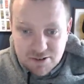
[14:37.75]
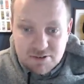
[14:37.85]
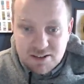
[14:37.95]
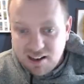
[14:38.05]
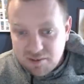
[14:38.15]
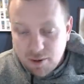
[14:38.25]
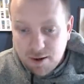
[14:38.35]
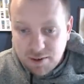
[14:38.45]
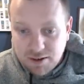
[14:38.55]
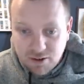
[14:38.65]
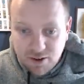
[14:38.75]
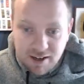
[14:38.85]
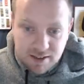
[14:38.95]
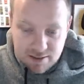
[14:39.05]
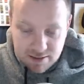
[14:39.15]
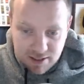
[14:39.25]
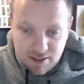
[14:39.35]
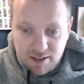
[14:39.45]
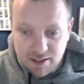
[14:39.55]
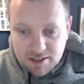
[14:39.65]
So it's not a problem on your end.
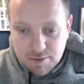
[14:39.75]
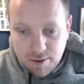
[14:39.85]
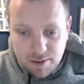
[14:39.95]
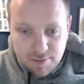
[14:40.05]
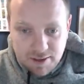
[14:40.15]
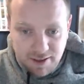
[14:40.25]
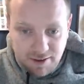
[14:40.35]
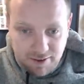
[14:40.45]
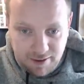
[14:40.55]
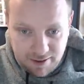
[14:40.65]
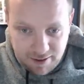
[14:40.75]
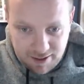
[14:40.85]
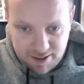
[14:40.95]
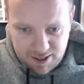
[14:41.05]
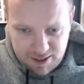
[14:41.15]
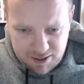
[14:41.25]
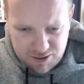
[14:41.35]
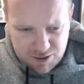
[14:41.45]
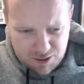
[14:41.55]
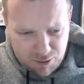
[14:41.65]
It's a problem on their end.
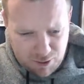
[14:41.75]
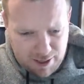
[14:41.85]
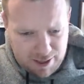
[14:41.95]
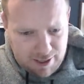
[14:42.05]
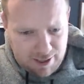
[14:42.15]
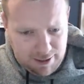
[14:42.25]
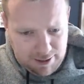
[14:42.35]
So I